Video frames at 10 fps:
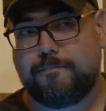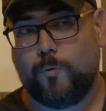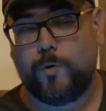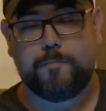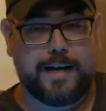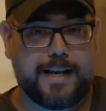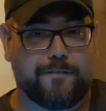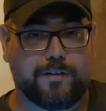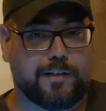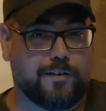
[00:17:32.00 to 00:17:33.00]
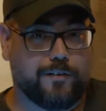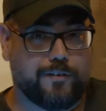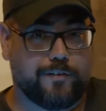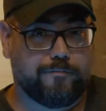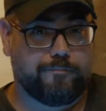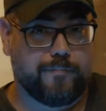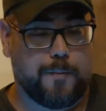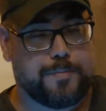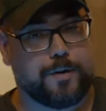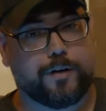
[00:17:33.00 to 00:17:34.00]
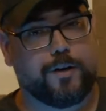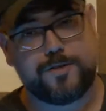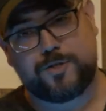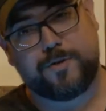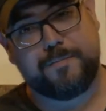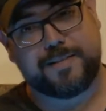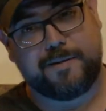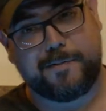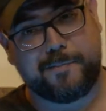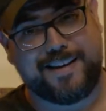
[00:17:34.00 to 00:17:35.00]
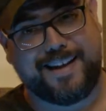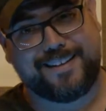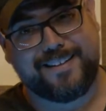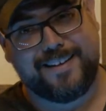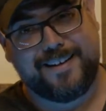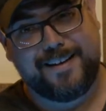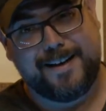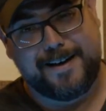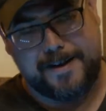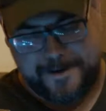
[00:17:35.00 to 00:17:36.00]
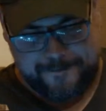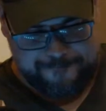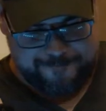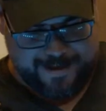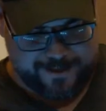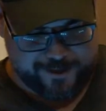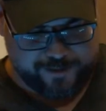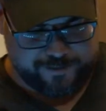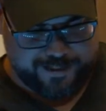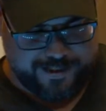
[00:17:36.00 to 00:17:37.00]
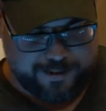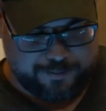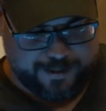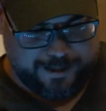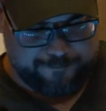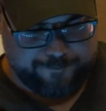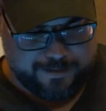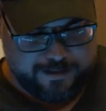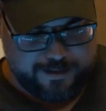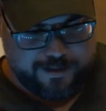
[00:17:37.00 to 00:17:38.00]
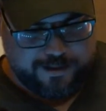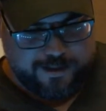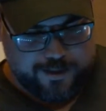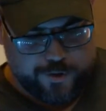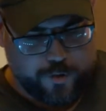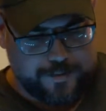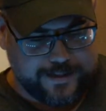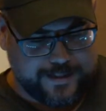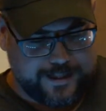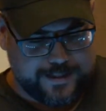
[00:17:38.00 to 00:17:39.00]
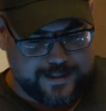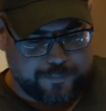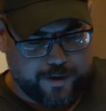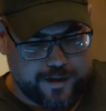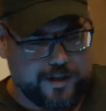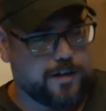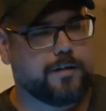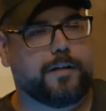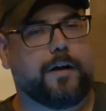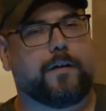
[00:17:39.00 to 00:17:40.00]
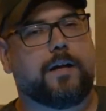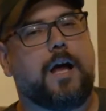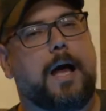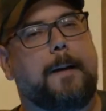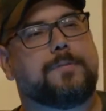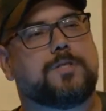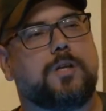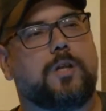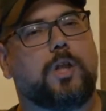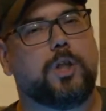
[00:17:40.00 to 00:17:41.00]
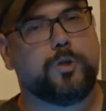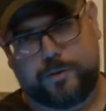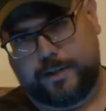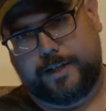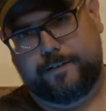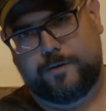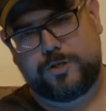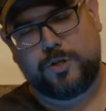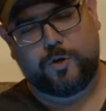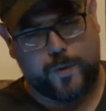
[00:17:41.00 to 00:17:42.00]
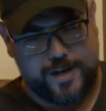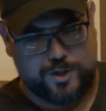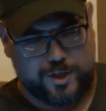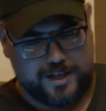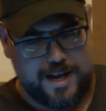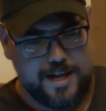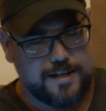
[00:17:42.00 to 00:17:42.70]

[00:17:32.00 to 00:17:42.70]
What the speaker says: we might have a Lillard appearing on stream this coming Monday. That is currently in the plan. Trobe19 says the party needed a cleric. Absolutely. There is no question